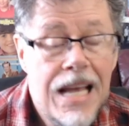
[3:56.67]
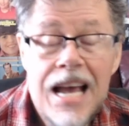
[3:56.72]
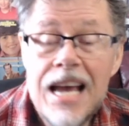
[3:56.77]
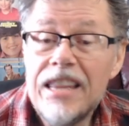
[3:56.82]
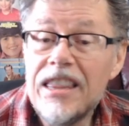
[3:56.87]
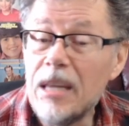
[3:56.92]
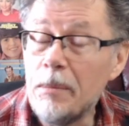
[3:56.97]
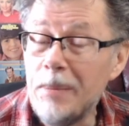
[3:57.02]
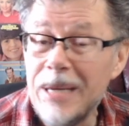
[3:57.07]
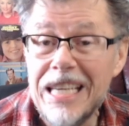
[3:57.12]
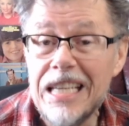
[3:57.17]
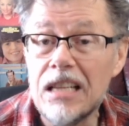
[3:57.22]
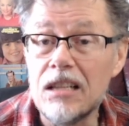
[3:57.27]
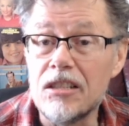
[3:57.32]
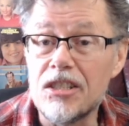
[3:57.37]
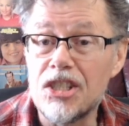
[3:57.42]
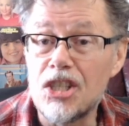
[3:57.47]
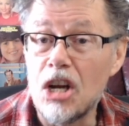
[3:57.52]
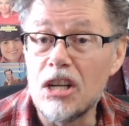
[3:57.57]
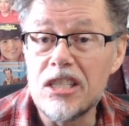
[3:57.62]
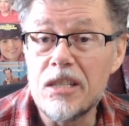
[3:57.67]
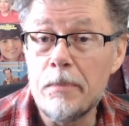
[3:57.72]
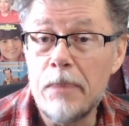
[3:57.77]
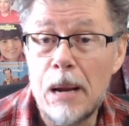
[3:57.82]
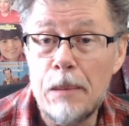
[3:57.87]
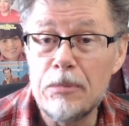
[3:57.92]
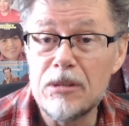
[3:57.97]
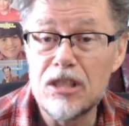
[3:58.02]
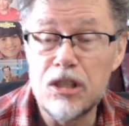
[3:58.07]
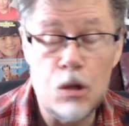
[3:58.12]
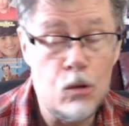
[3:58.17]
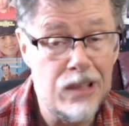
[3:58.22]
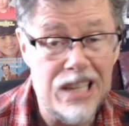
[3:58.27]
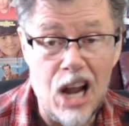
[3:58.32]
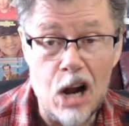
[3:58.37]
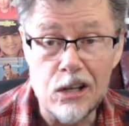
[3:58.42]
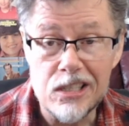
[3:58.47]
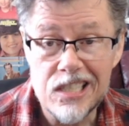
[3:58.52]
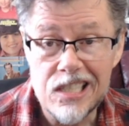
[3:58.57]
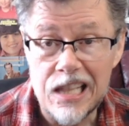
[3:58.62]
The Beatles, Sgt. Pepper's Lonely
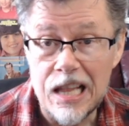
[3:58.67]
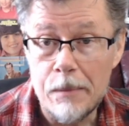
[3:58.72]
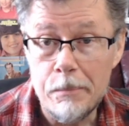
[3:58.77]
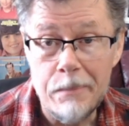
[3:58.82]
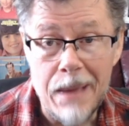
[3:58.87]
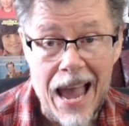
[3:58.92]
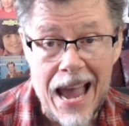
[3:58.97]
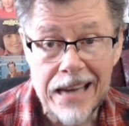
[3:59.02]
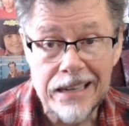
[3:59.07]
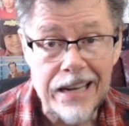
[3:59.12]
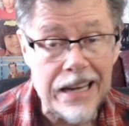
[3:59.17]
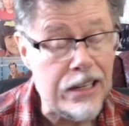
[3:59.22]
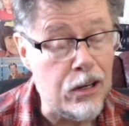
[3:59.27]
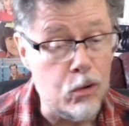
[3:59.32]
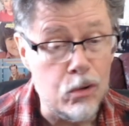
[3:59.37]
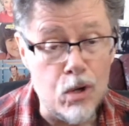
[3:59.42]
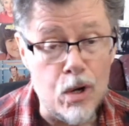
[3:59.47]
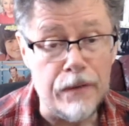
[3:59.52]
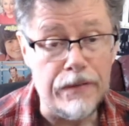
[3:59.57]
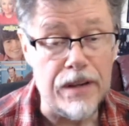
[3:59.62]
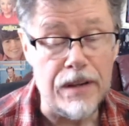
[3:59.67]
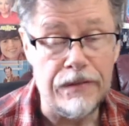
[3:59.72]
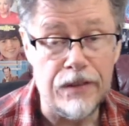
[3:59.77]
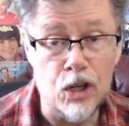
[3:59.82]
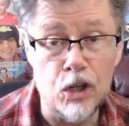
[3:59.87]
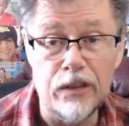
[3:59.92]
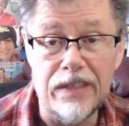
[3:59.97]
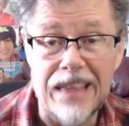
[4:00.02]
Hearts Club Band. I don't know if you've heard